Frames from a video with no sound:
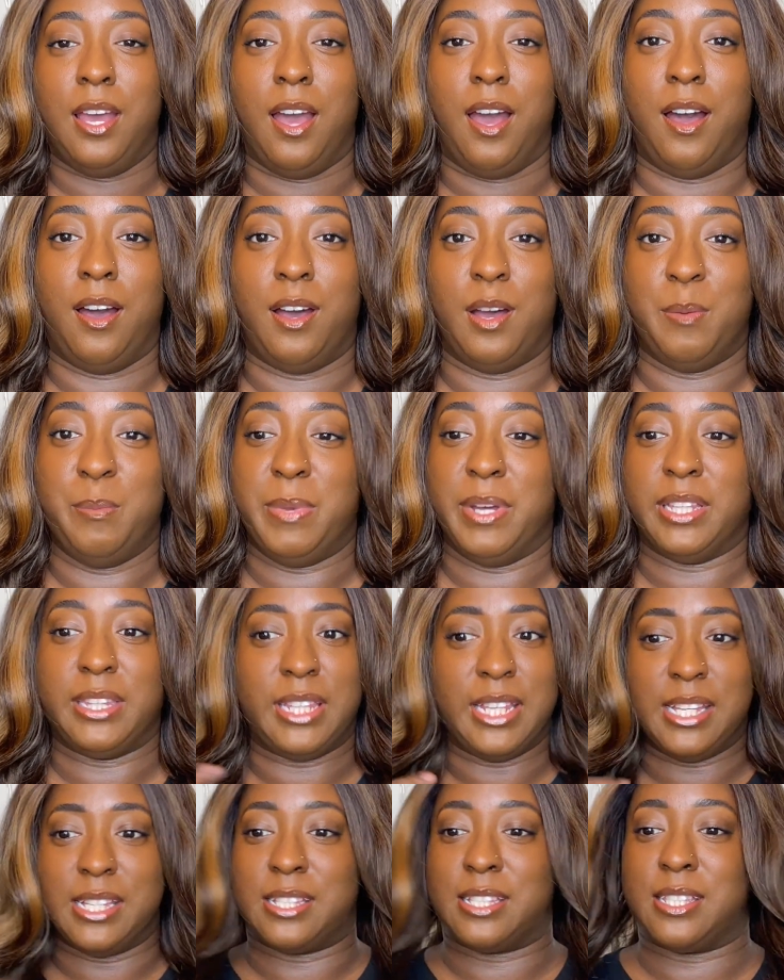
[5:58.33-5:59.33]
But
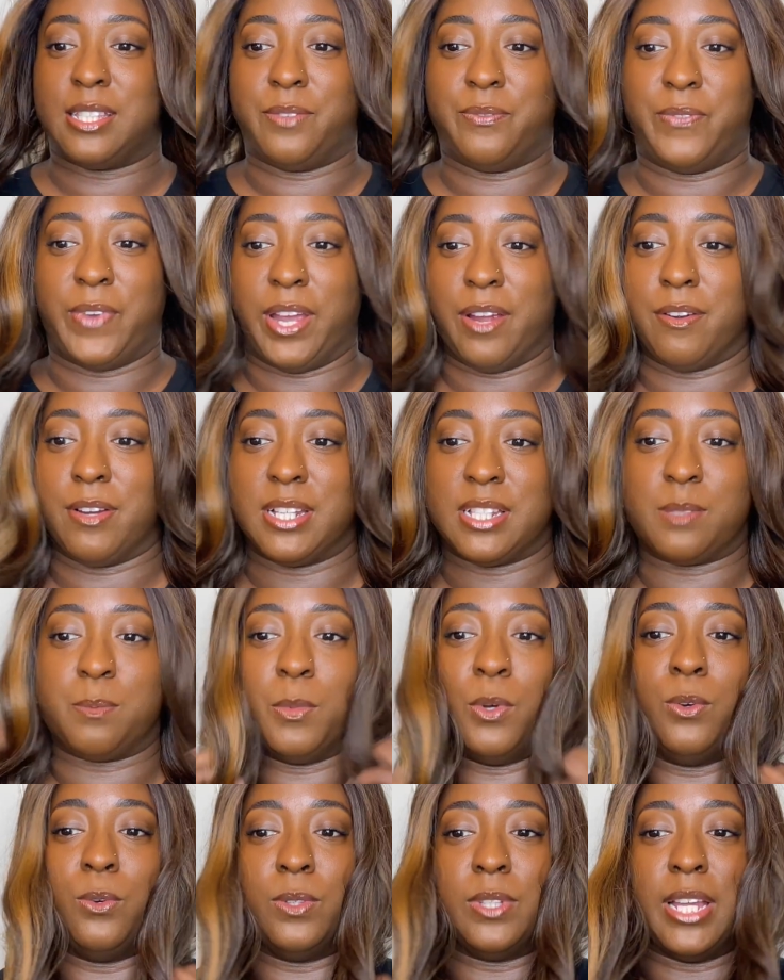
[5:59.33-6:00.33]
this, very
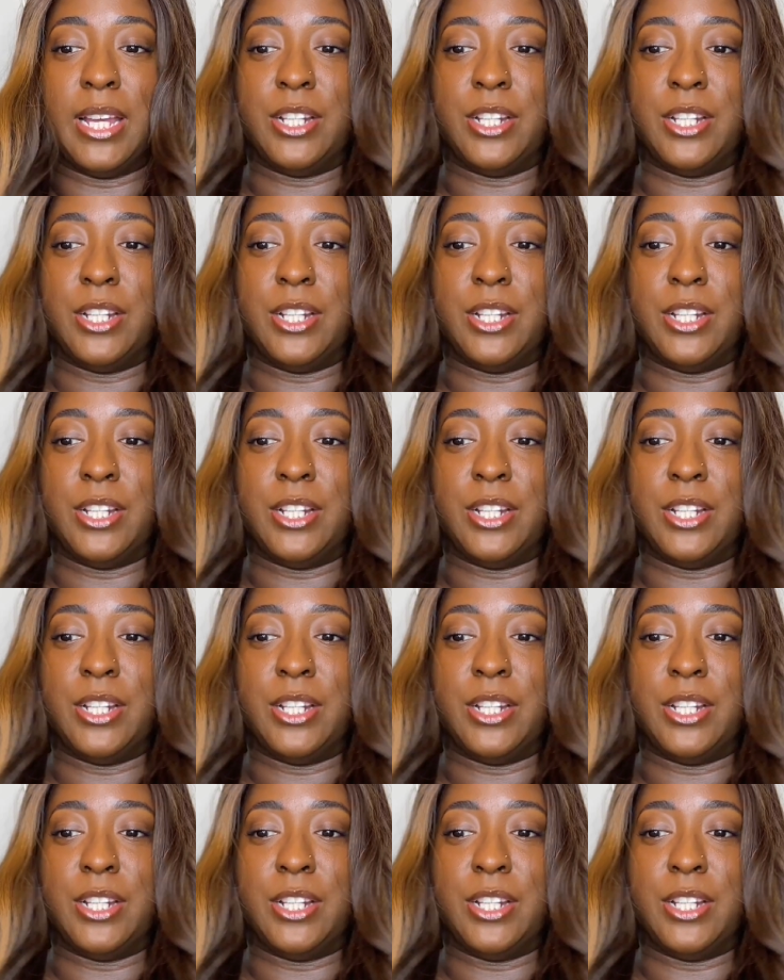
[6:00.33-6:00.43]
smooth.